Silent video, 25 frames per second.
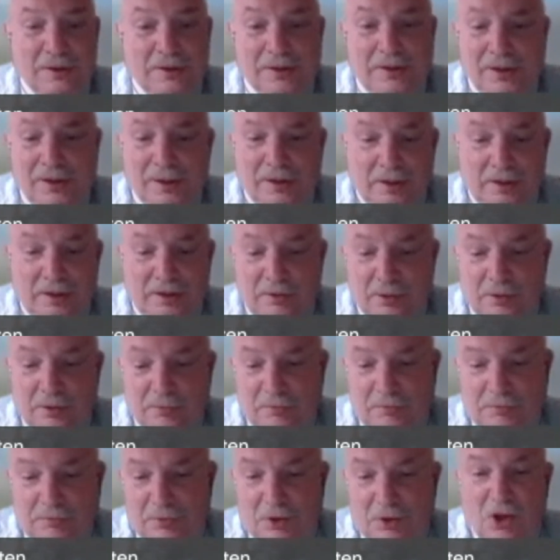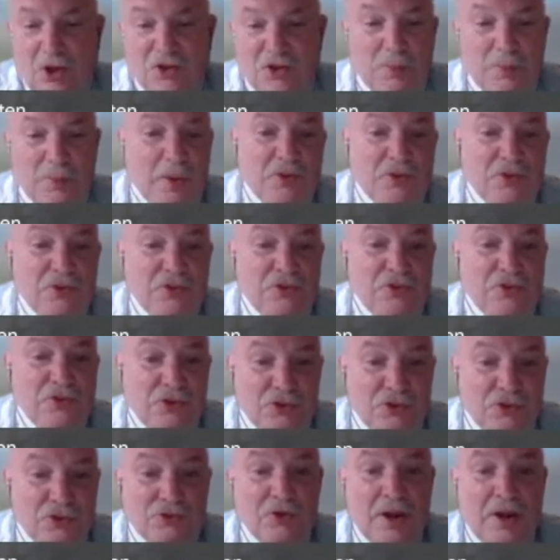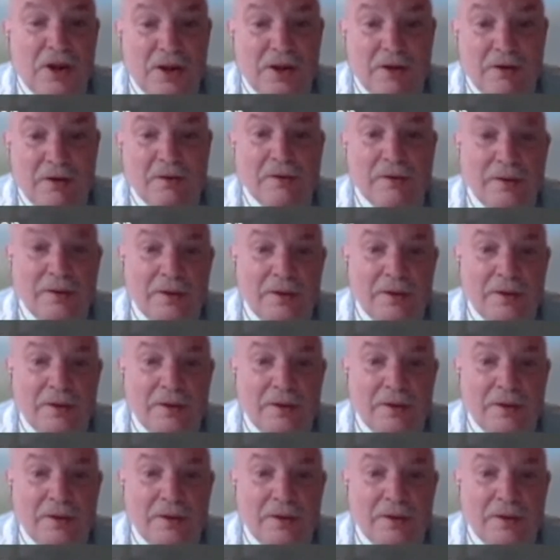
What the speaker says: in nice places in Australia